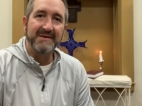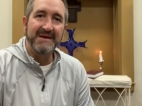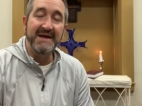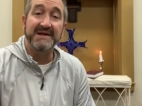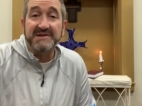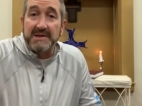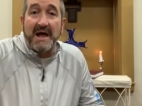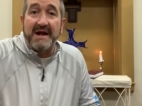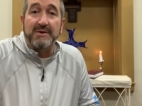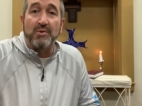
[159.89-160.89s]
He is the
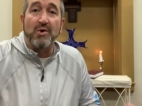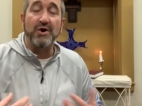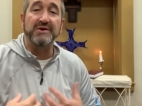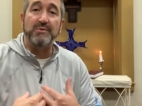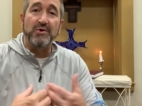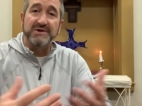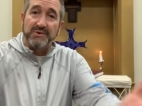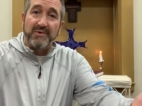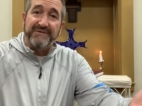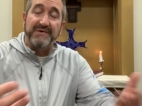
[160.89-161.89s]
light of the world, and we're to
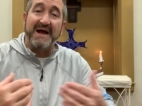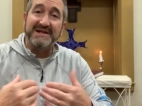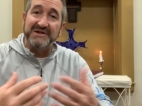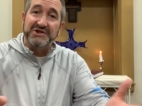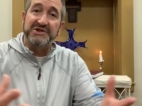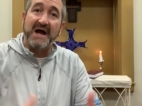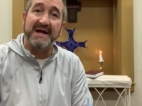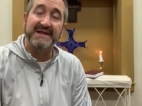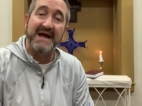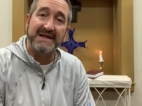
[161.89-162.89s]
reflect and
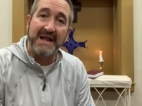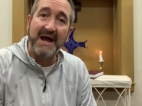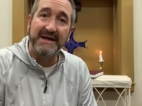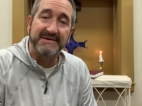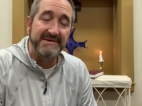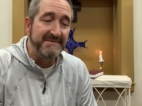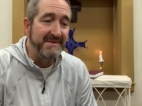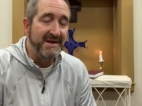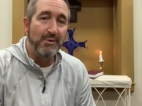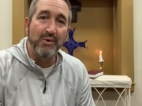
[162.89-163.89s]
shine that light.
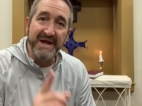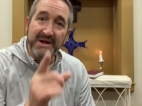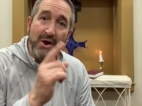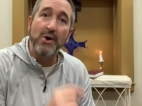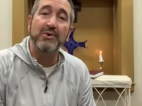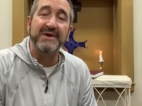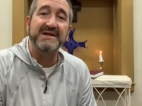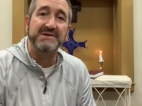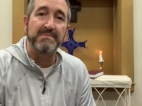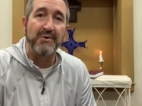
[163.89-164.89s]
We know
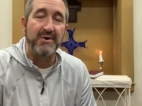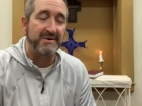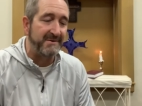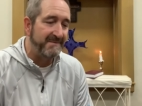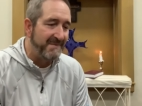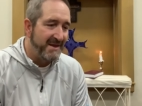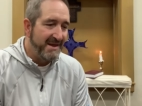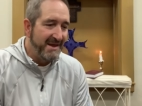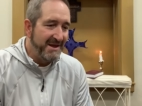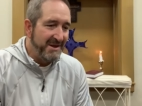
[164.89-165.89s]
that's important.
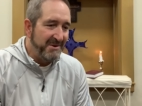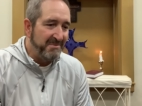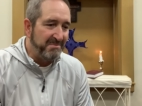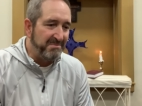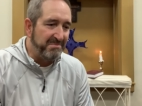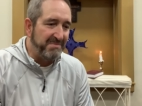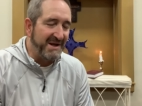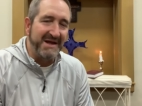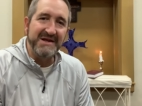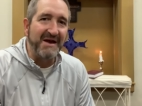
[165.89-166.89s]

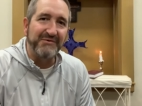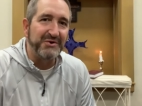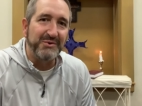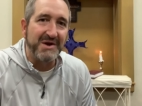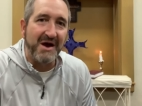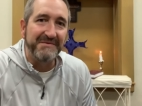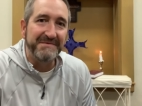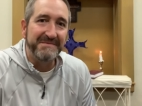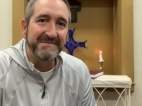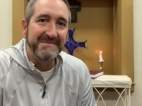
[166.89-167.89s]
But can you ever do
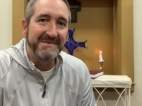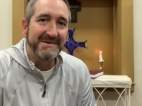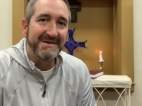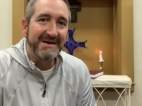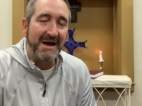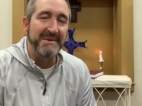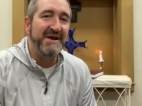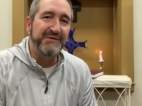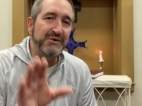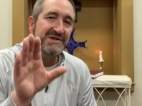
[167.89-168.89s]
enough? I mean,
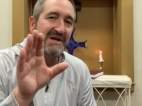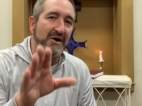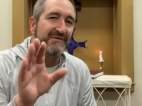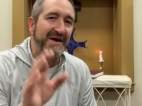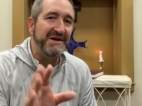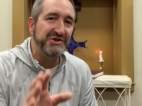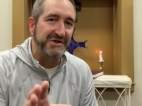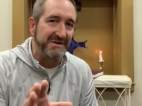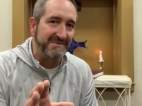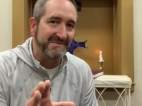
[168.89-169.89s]
if your
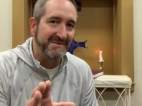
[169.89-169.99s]
salvation